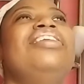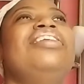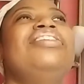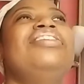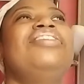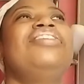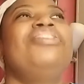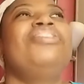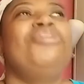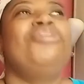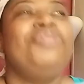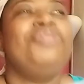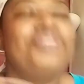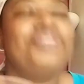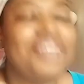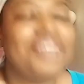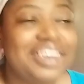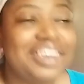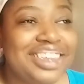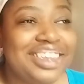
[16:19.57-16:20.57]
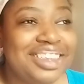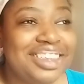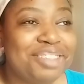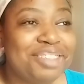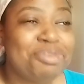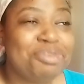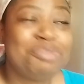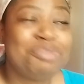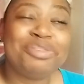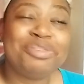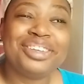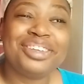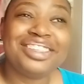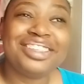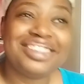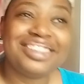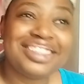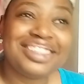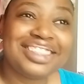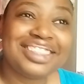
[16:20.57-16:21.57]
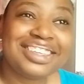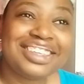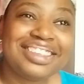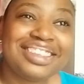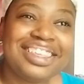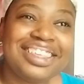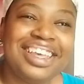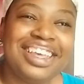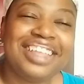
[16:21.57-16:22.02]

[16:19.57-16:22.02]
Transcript: no thought needed to be put into this.